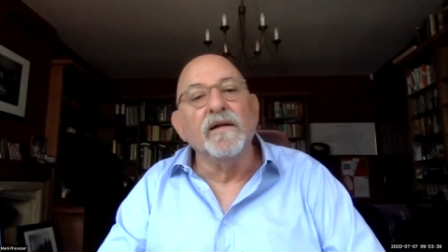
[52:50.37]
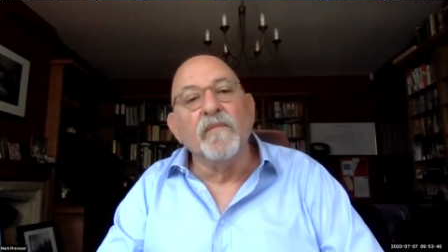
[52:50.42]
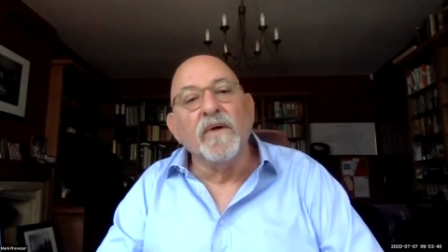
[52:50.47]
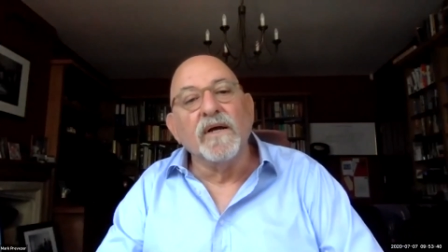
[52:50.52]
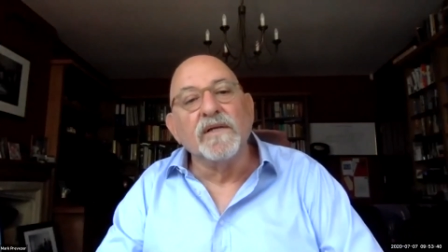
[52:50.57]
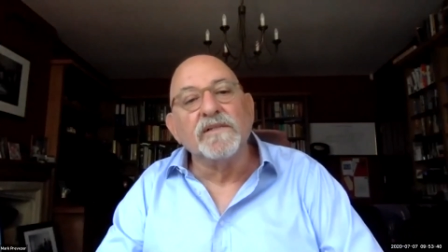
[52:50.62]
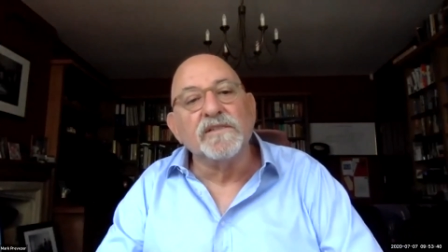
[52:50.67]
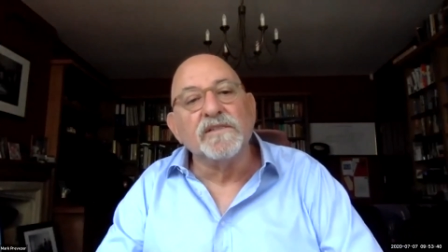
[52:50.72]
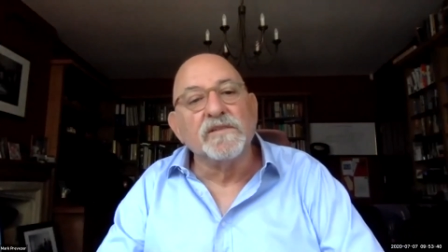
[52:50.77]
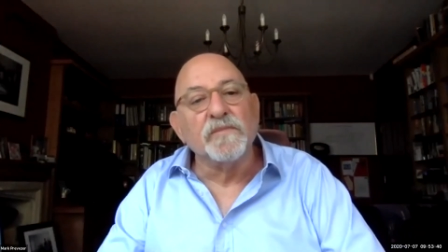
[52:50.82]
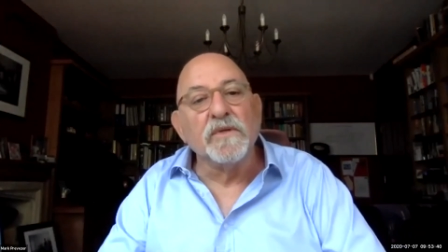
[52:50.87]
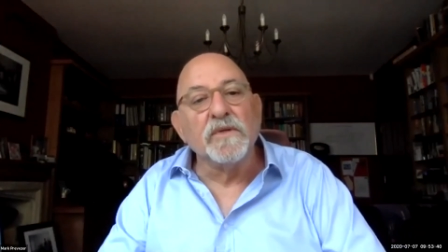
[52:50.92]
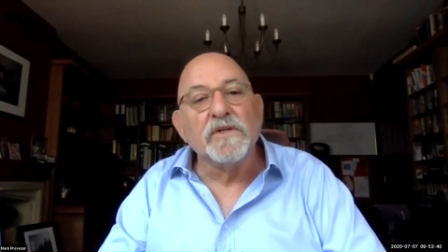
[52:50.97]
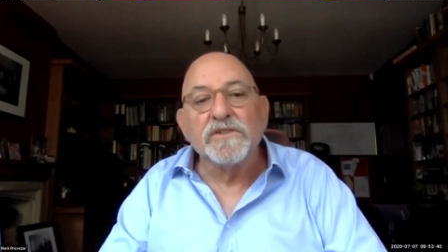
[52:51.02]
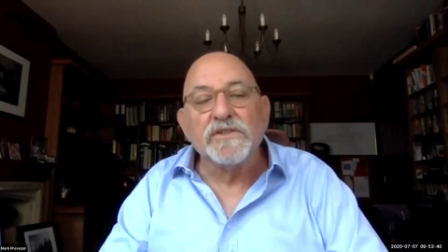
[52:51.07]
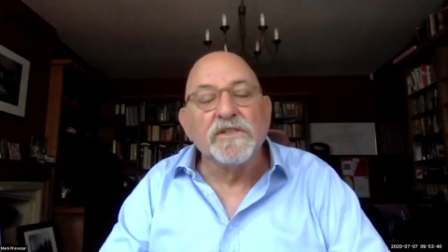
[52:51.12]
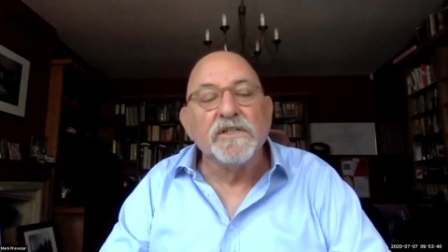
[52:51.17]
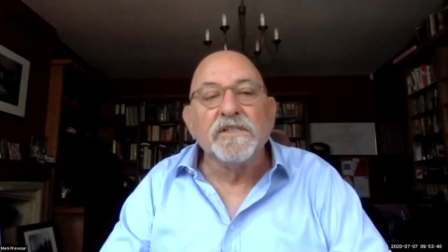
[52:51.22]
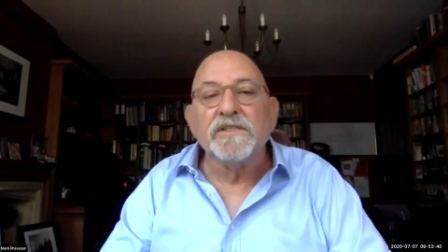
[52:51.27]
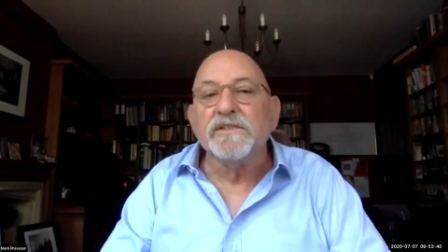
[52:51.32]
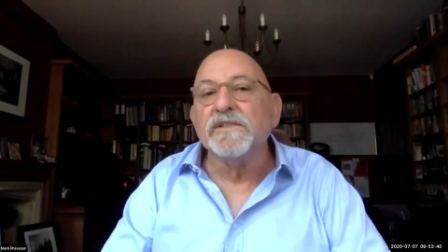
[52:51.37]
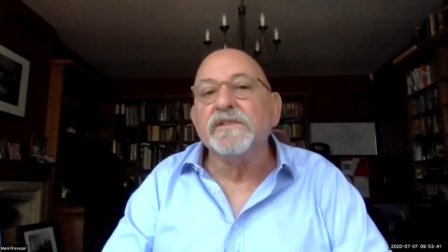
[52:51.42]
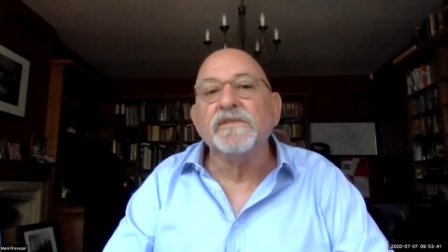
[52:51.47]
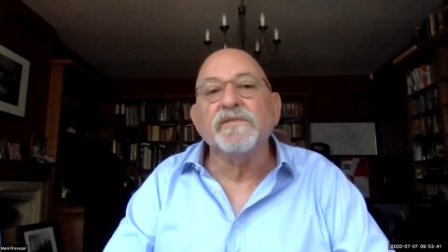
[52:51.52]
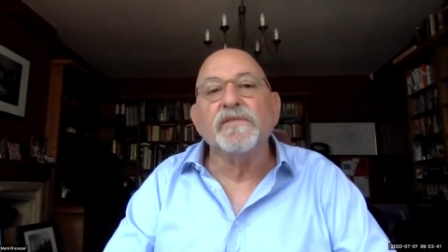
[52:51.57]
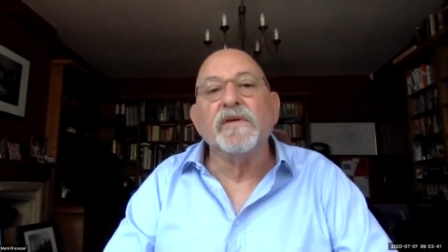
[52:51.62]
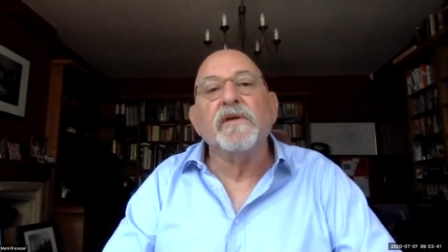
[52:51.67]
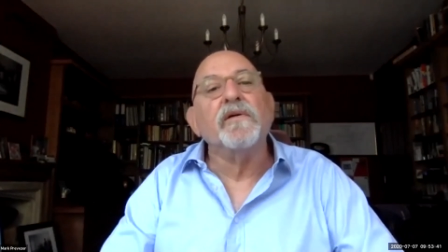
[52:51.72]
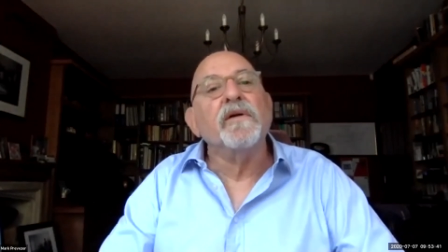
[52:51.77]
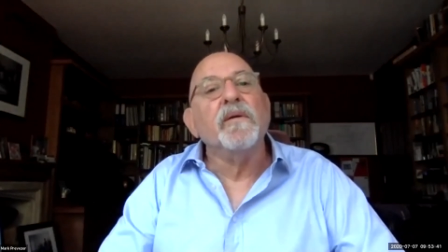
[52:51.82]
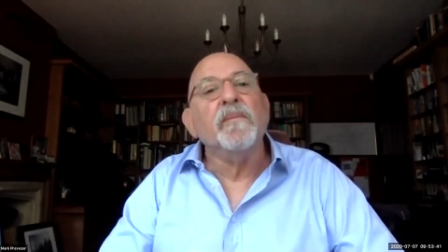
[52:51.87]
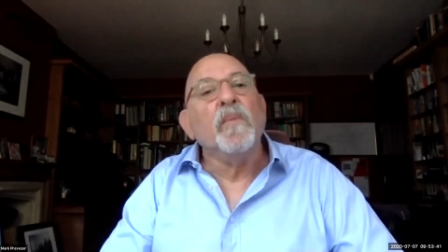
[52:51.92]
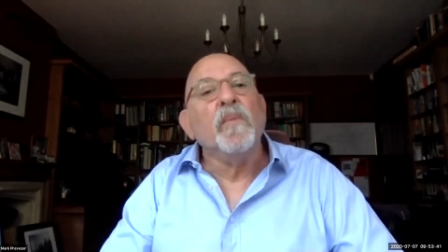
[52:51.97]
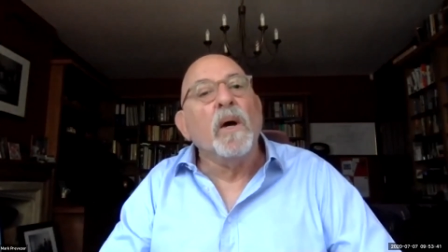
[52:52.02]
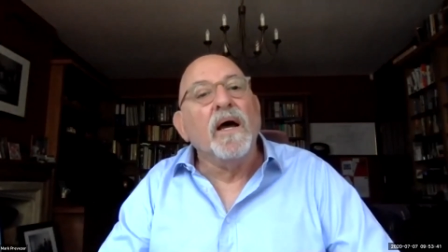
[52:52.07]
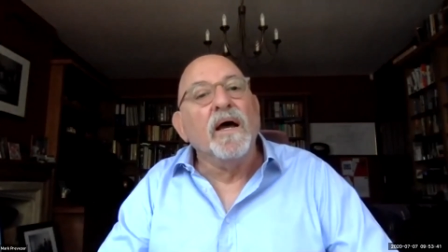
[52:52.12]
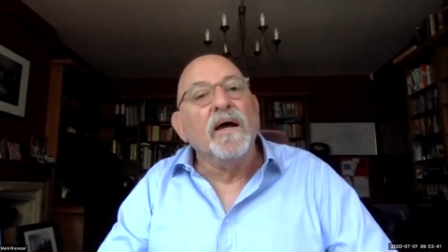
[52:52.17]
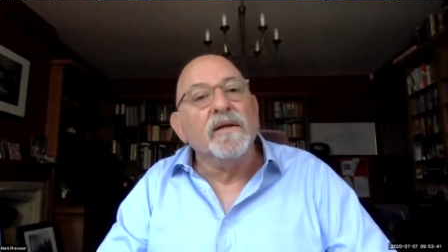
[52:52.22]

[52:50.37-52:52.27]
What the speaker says: My suspicion is it's very bad.